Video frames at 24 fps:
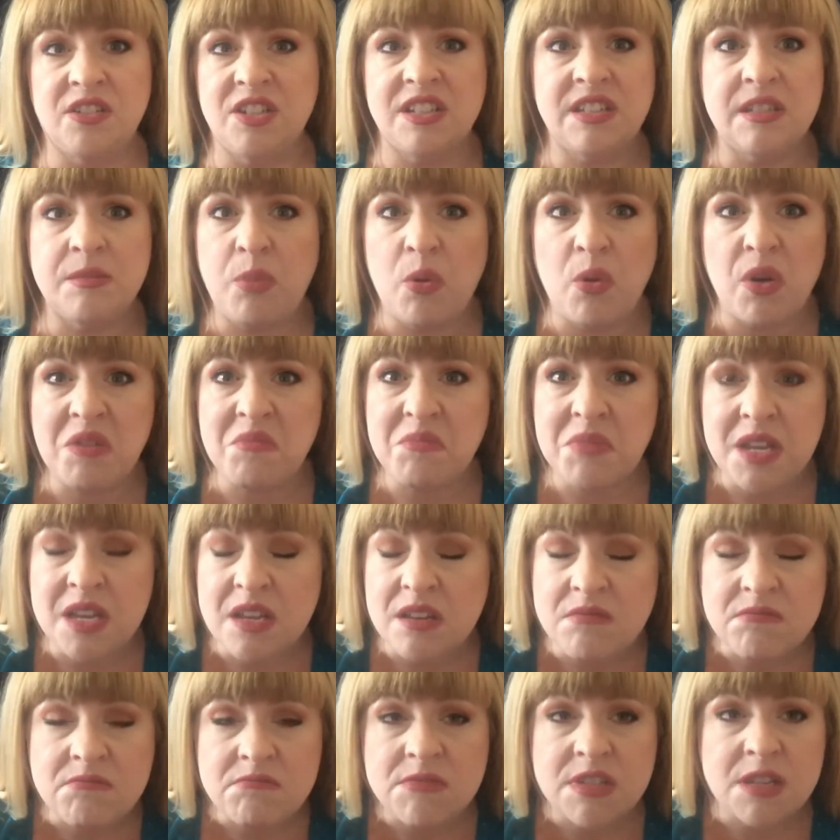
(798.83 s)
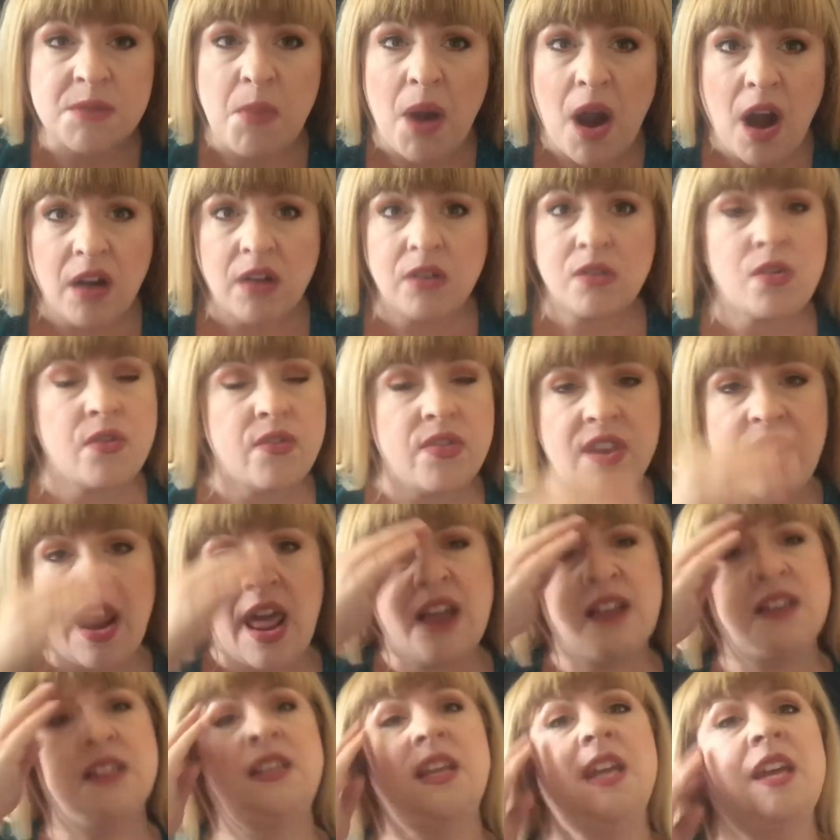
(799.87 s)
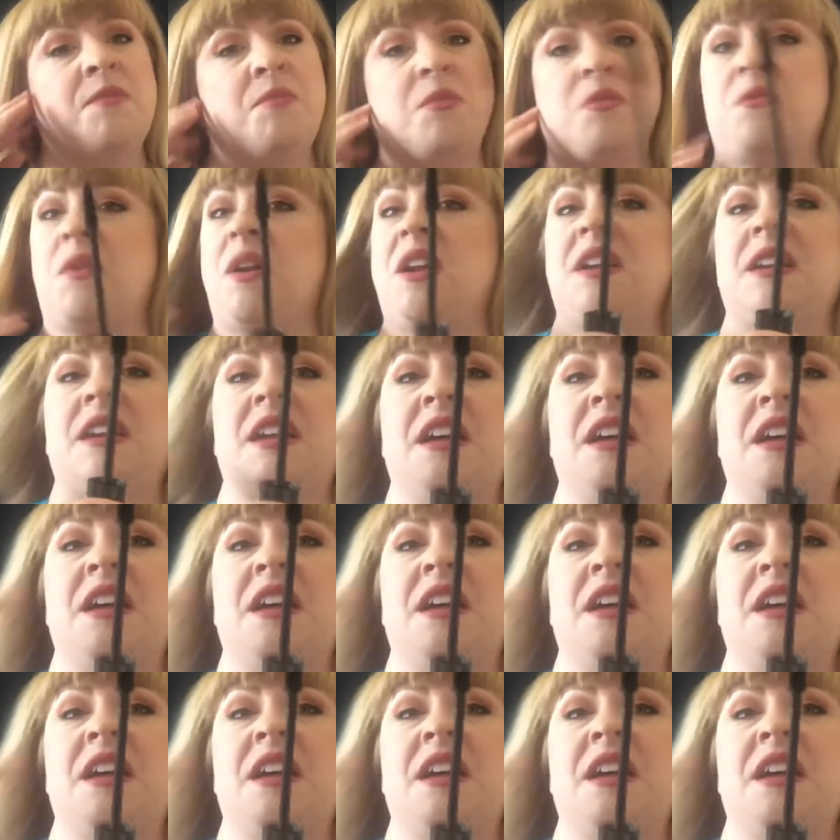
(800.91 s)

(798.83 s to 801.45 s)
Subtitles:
disappoint me tomorrow or the next day, but right